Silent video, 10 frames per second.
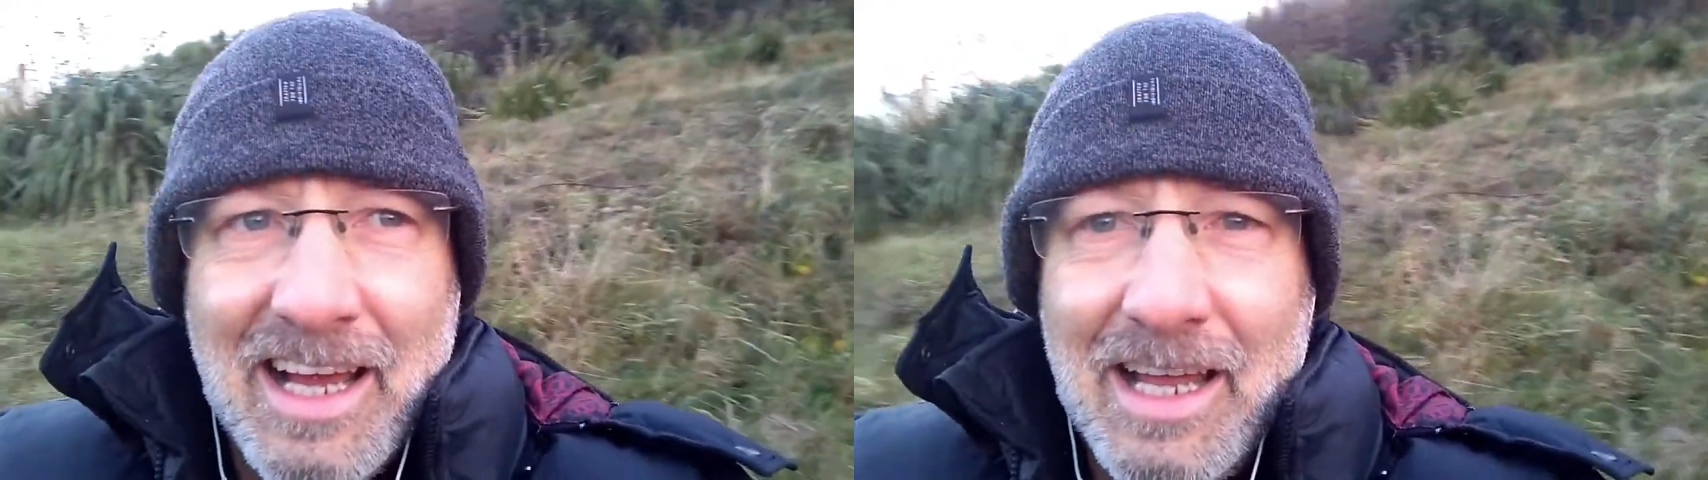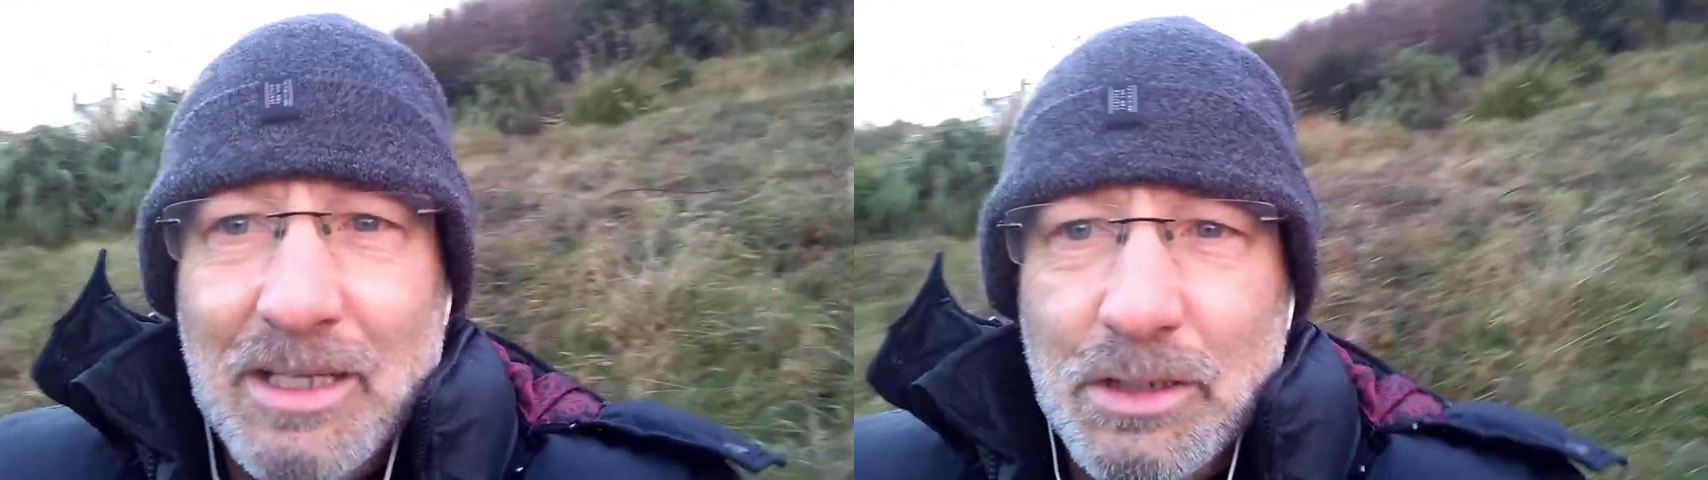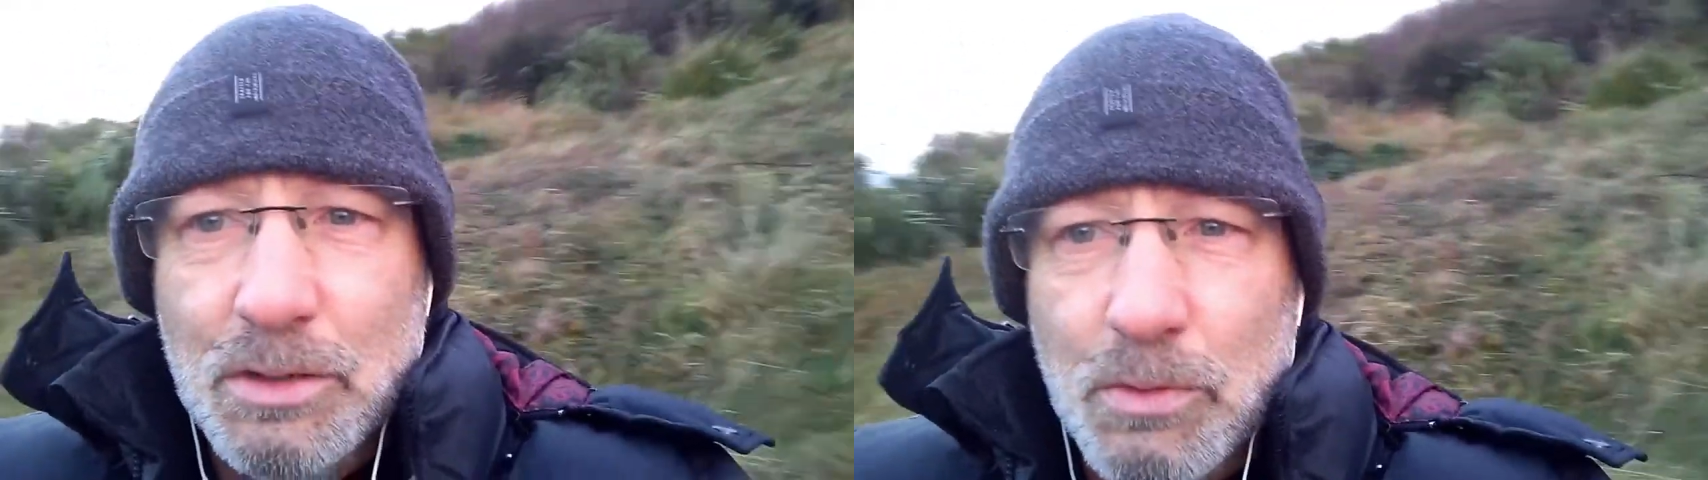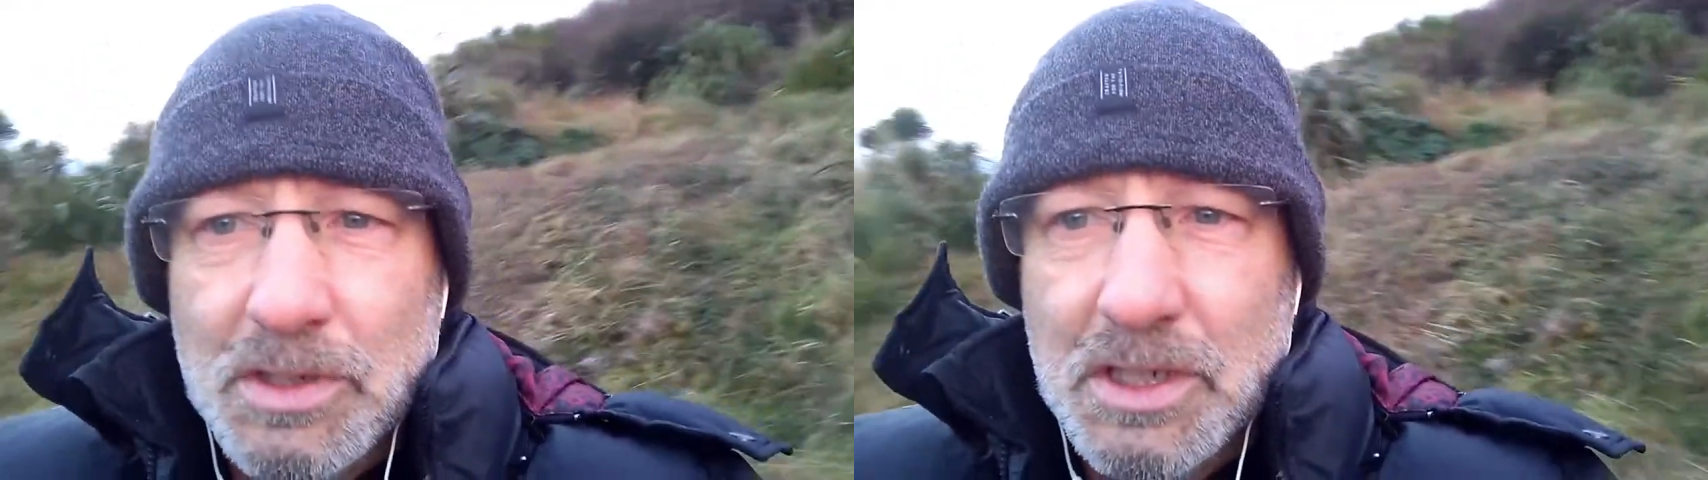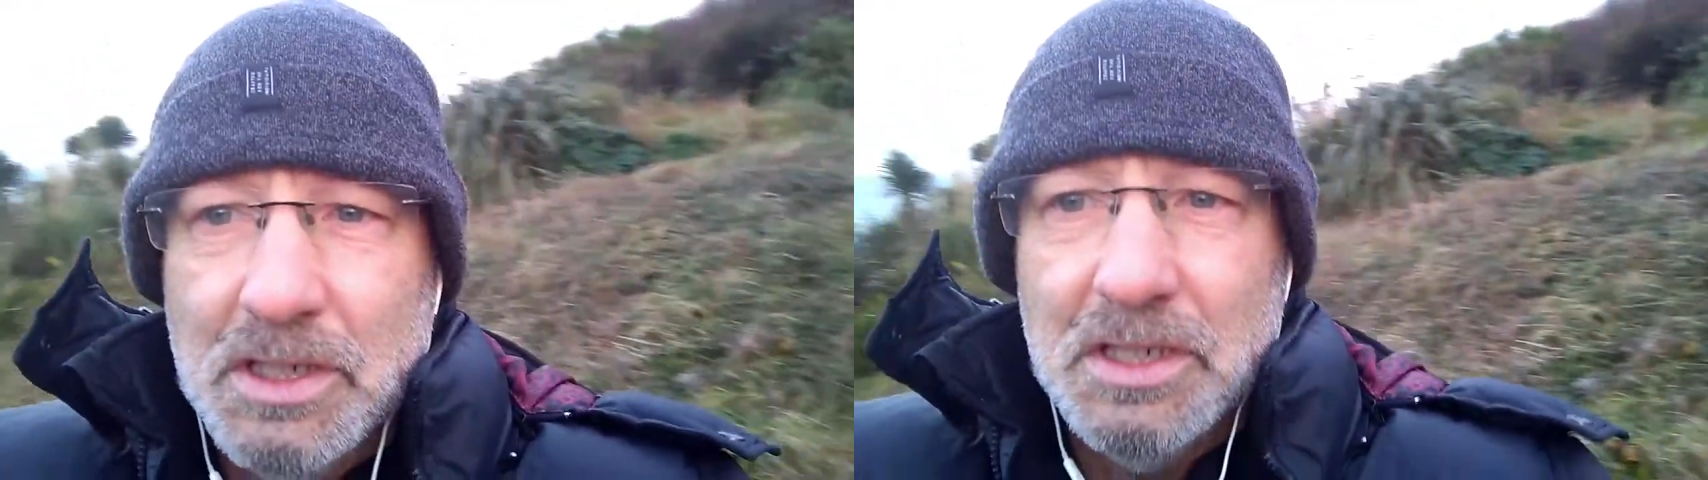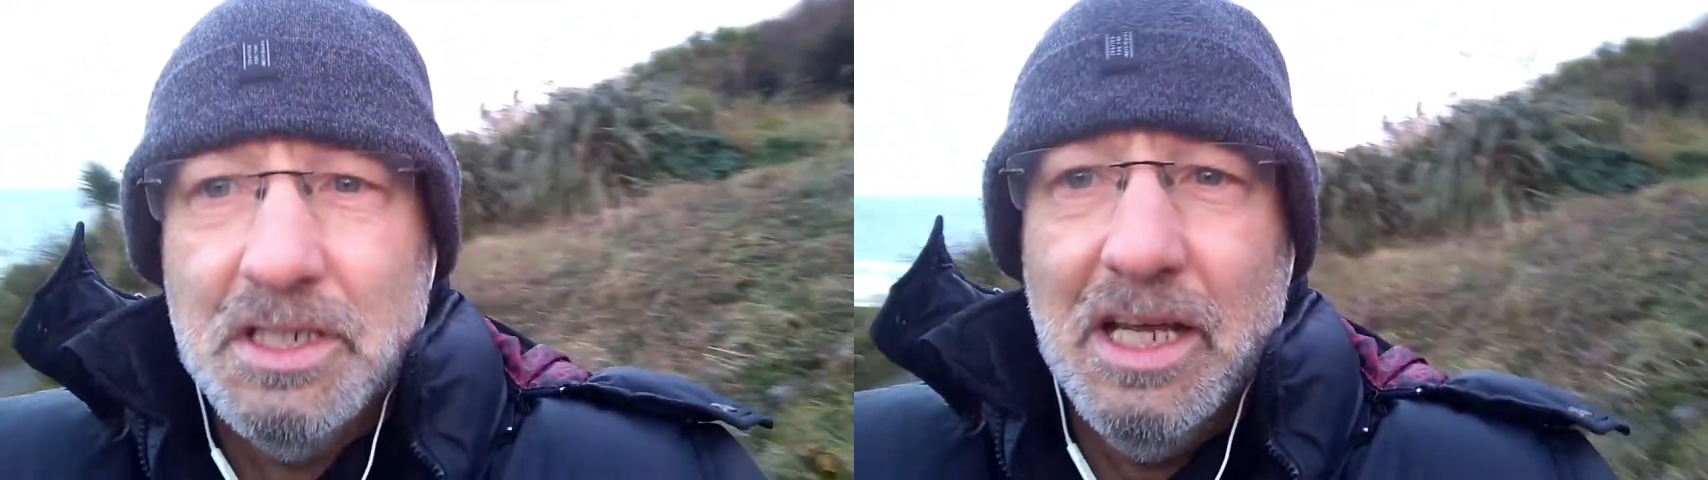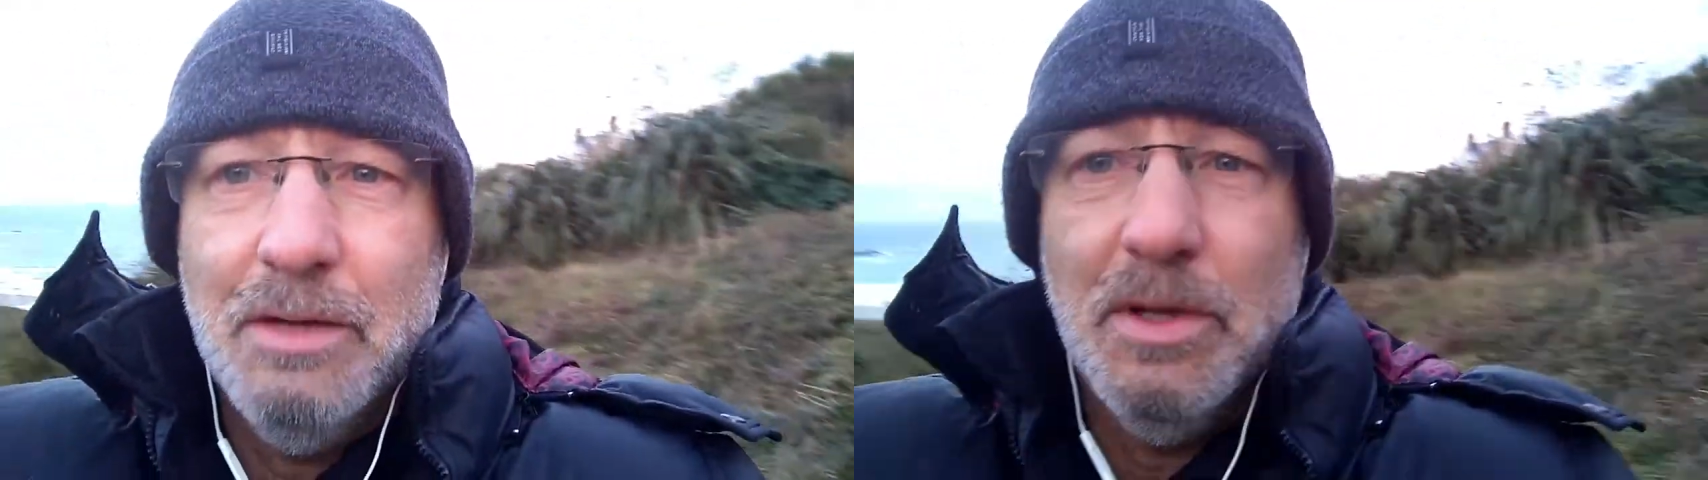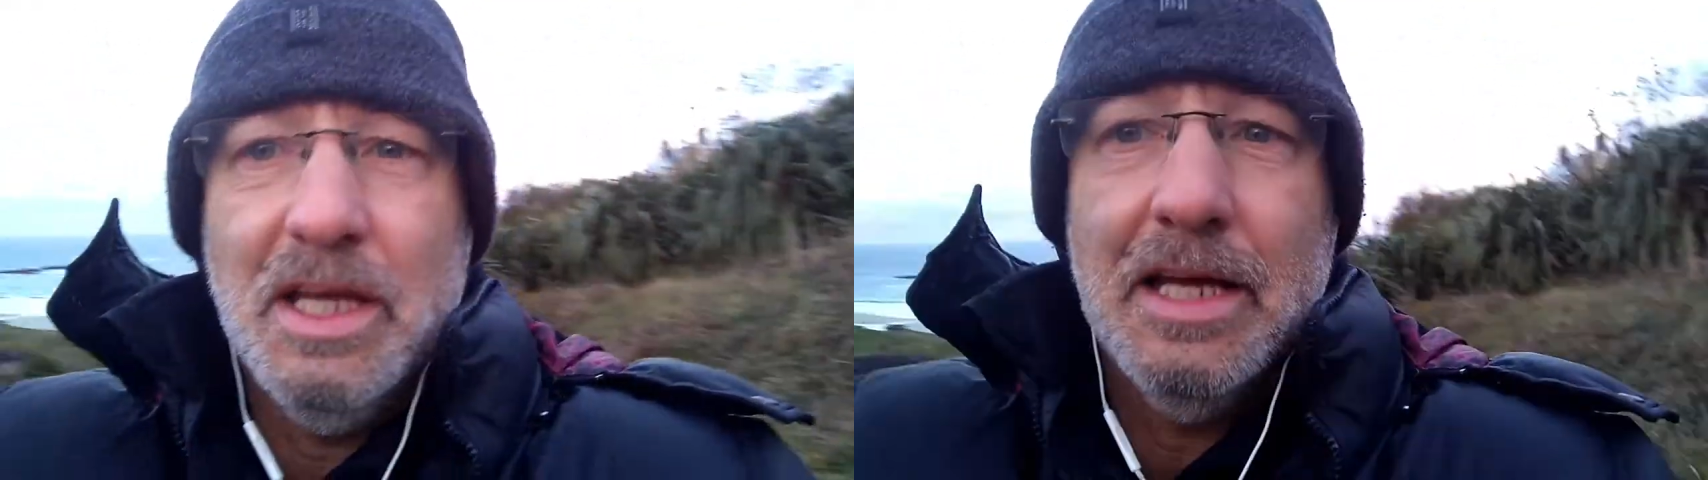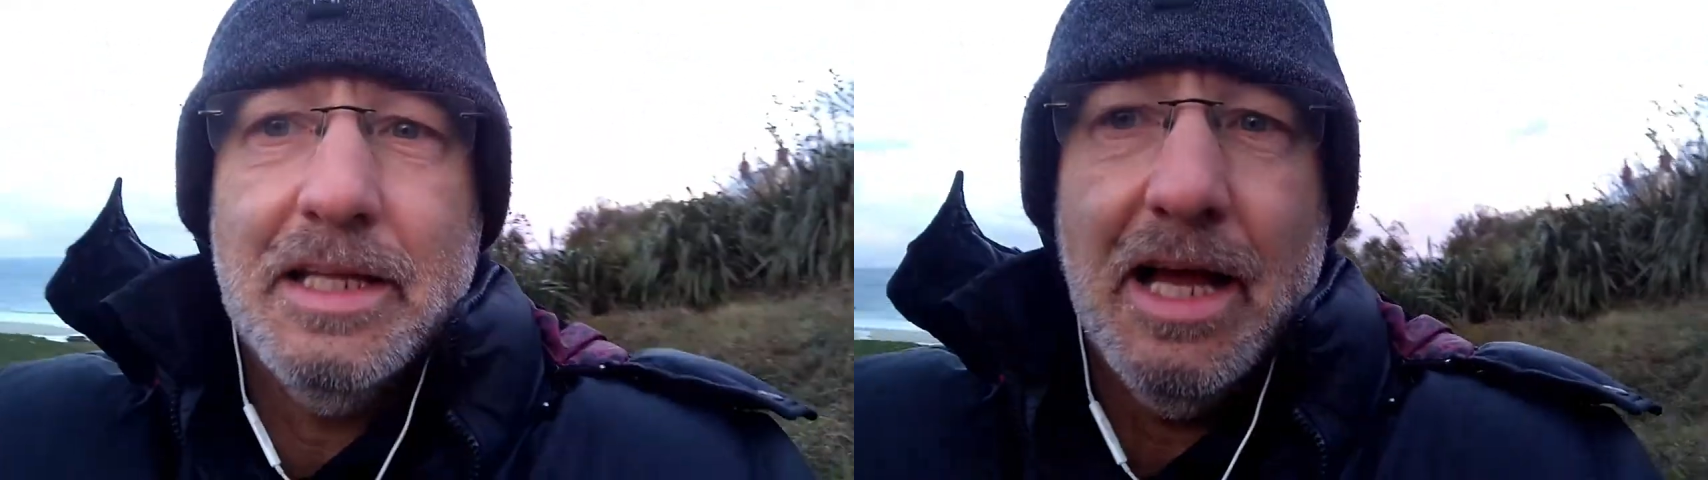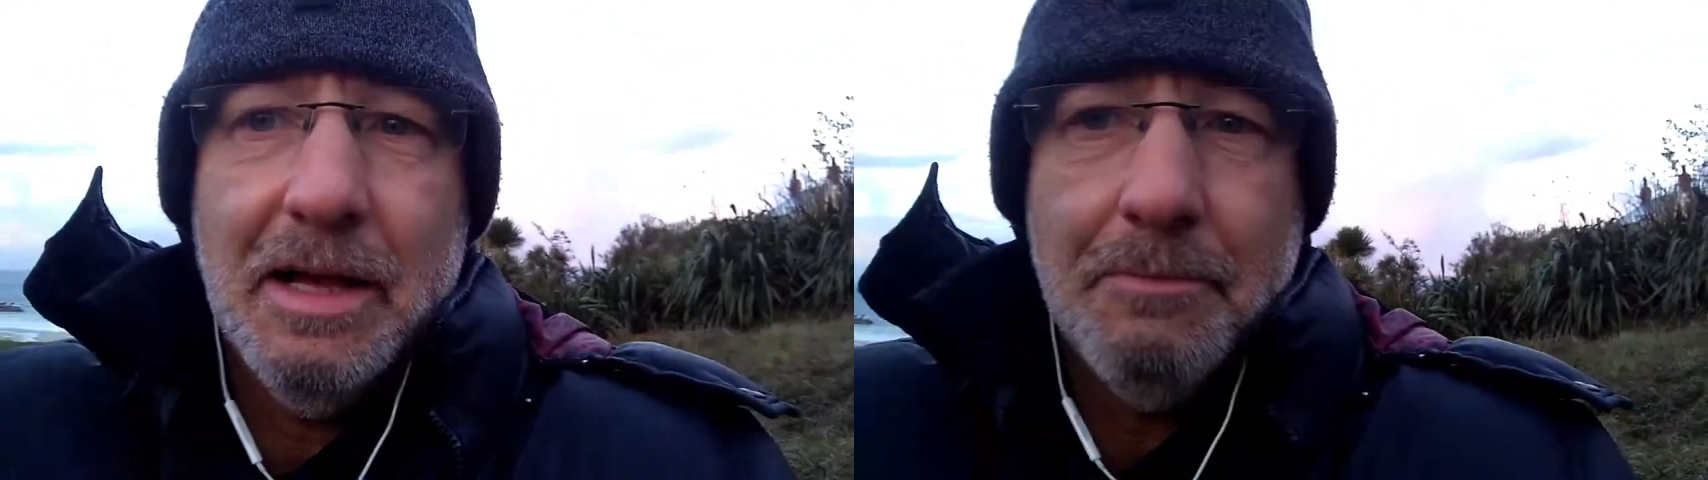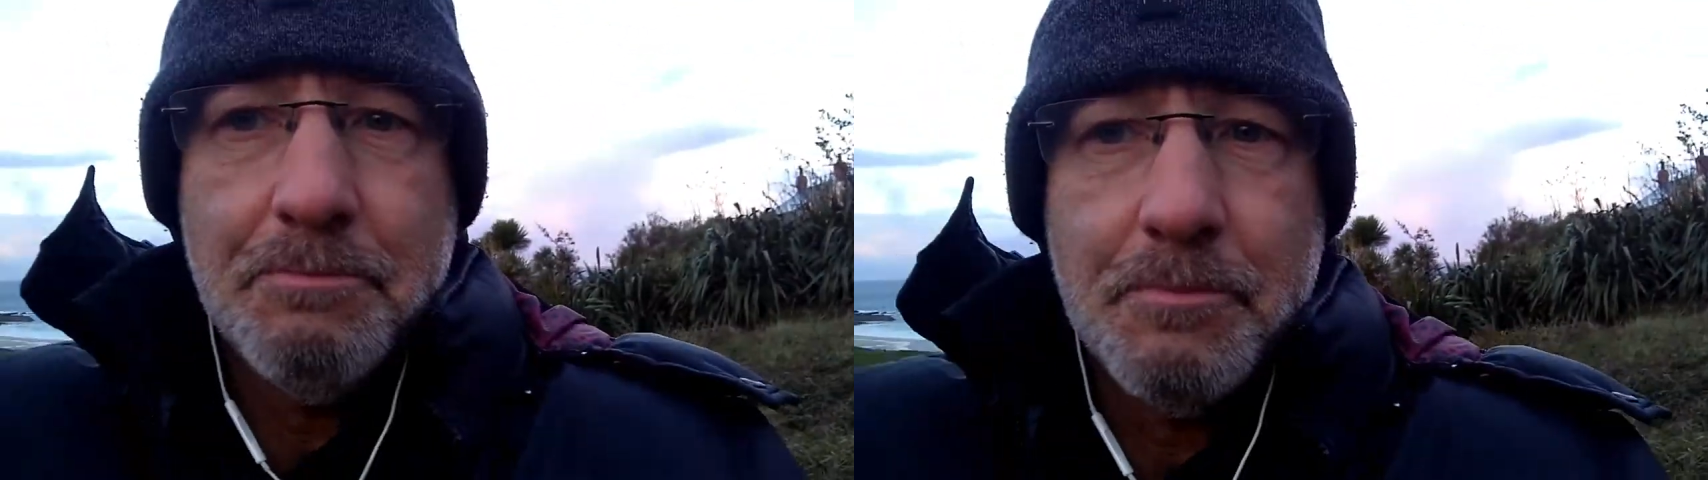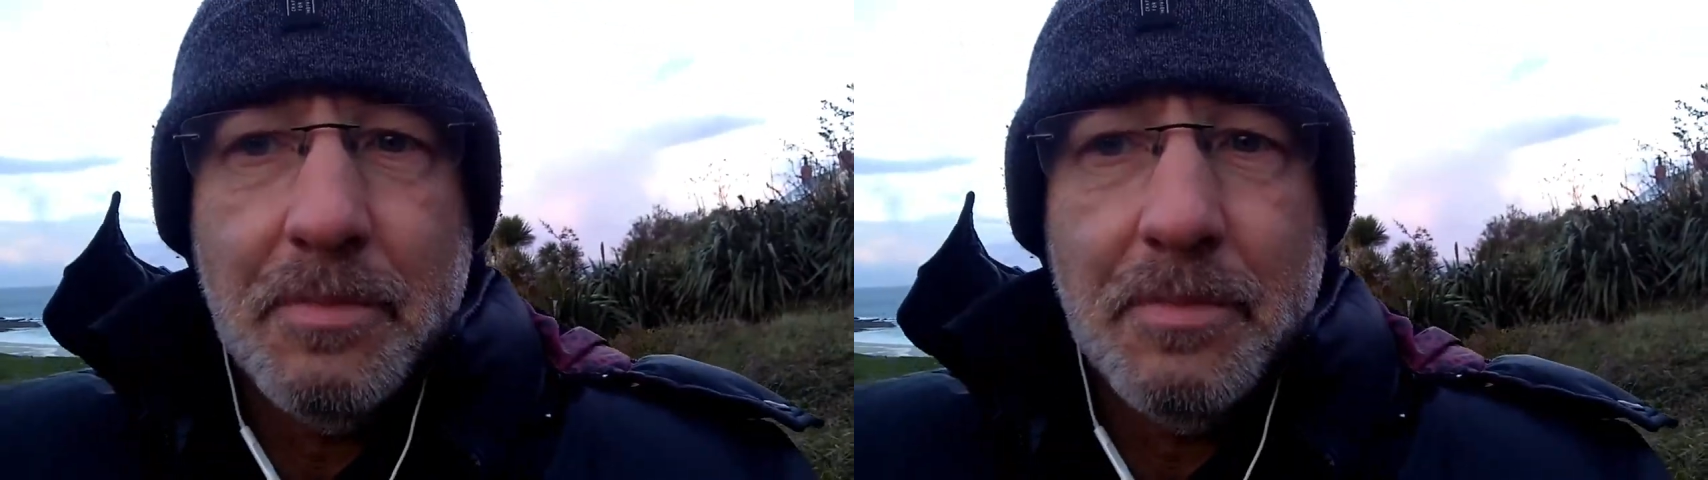And I just wanted to share with you that